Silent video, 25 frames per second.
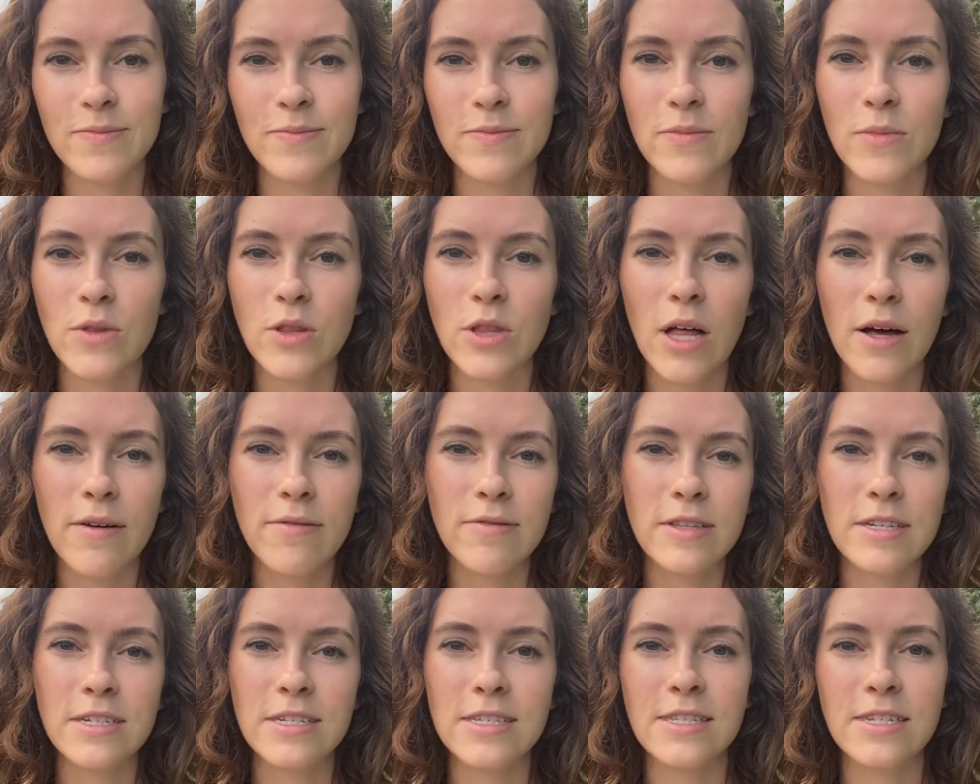
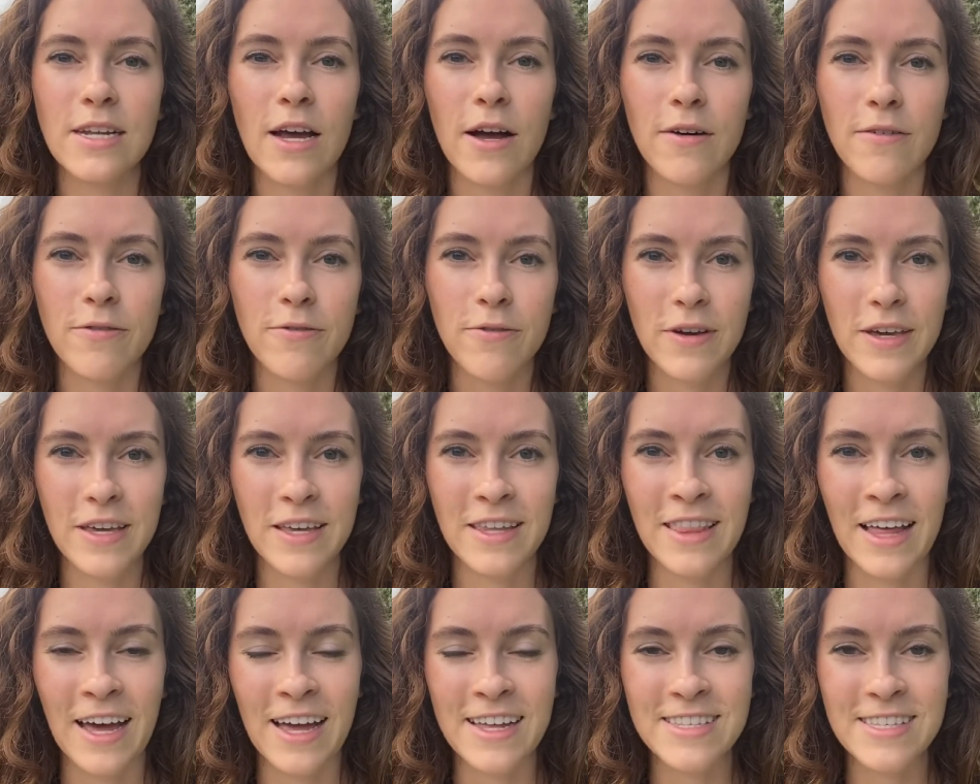lovely stuff in
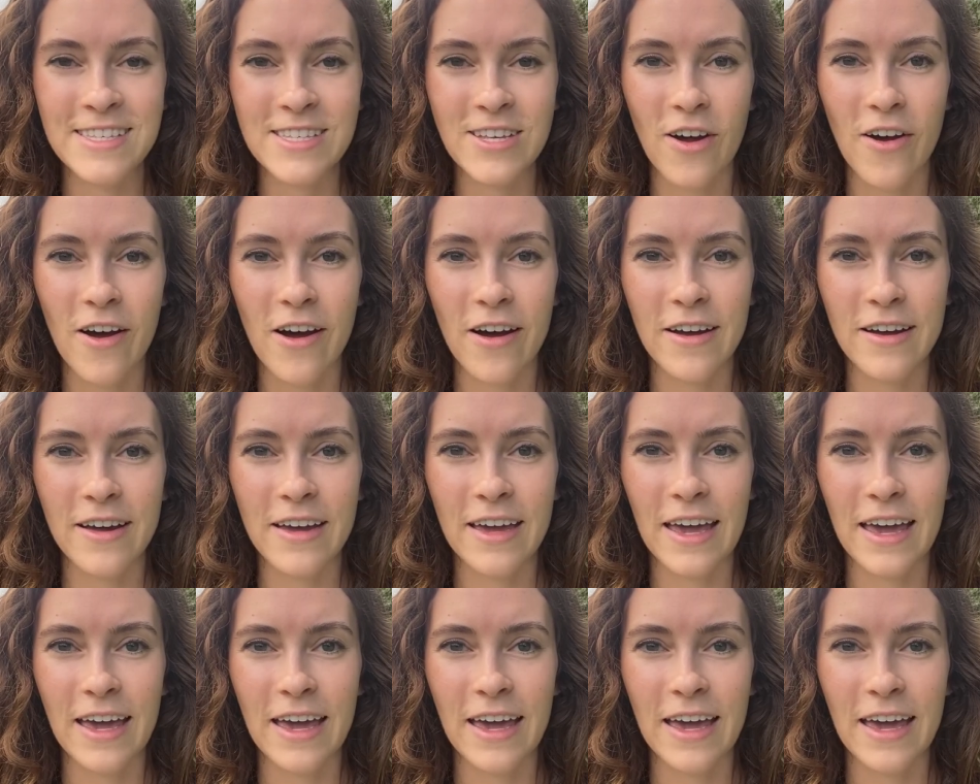that song.